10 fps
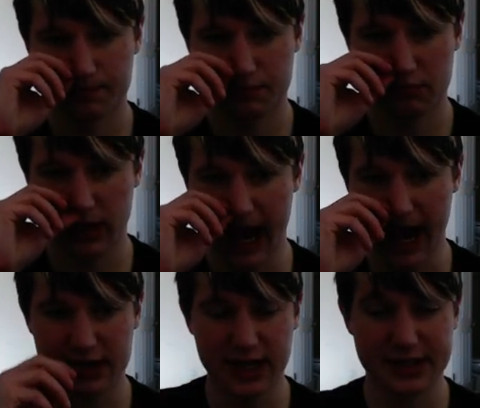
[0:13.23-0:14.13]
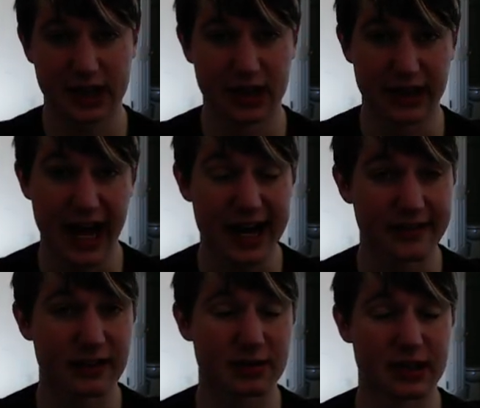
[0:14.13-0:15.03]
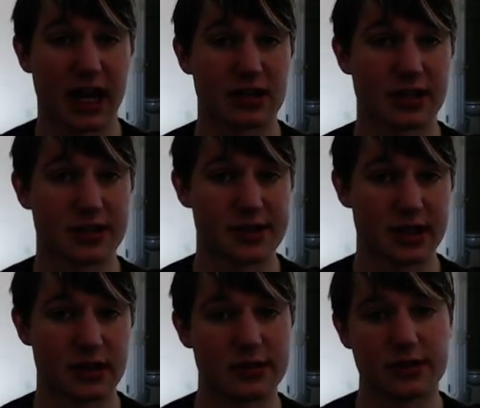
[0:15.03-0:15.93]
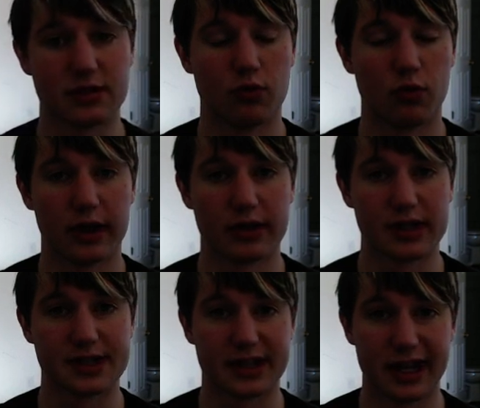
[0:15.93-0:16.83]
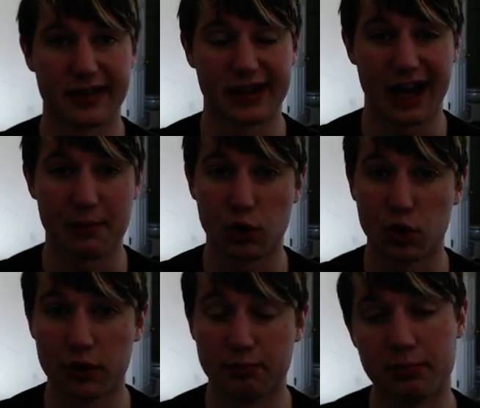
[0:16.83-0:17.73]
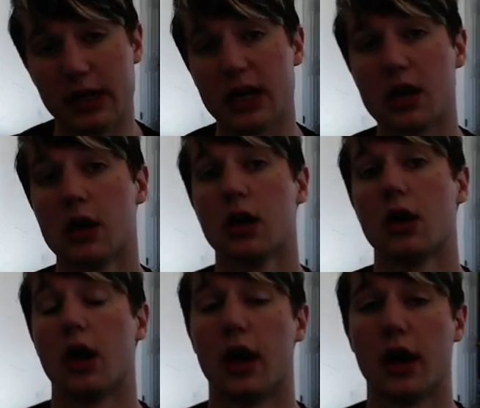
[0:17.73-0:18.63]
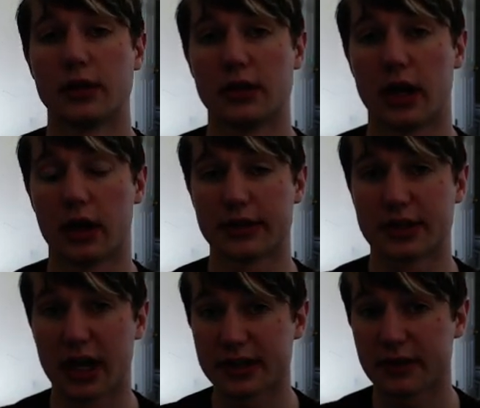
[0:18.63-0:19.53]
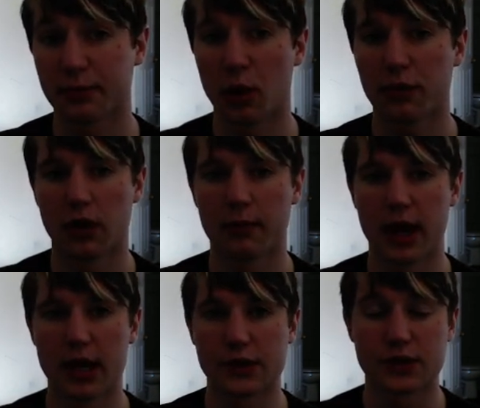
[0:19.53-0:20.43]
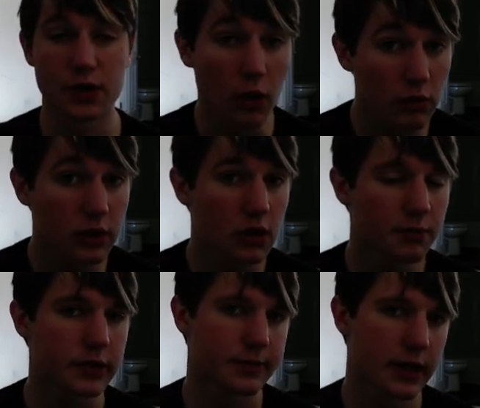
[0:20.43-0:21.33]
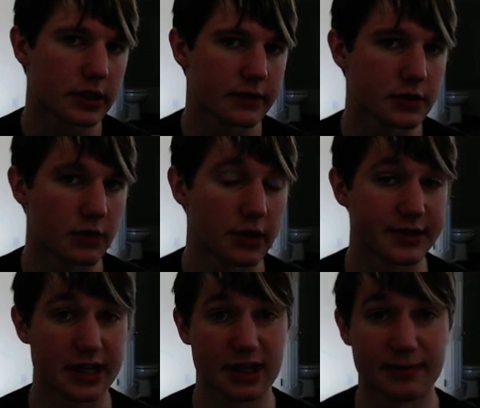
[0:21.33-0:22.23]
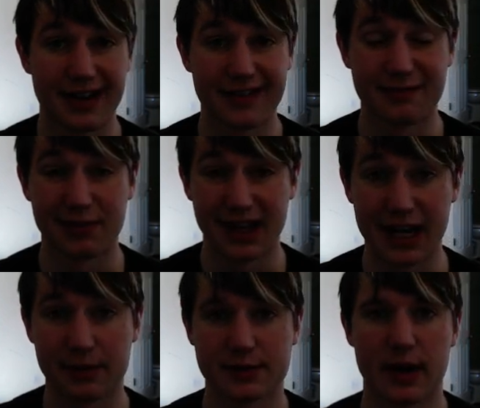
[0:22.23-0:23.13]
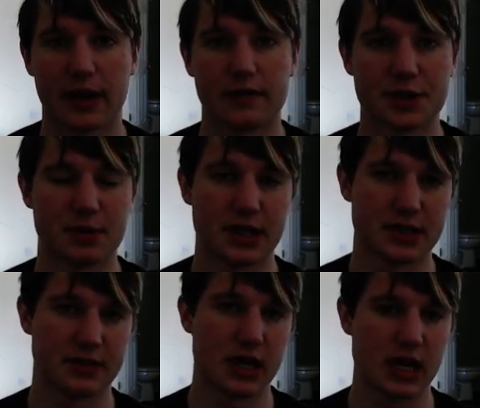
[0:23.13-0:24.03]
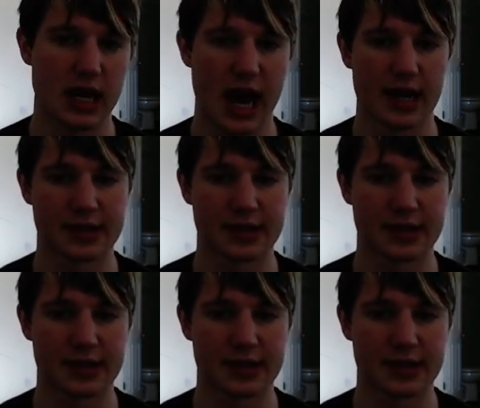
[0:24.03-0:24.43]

actually has a lot of implications into what the state of the game could be. And I'll discuss it both from a solo queue perspective as well as a competitive play perspective, just because I think it has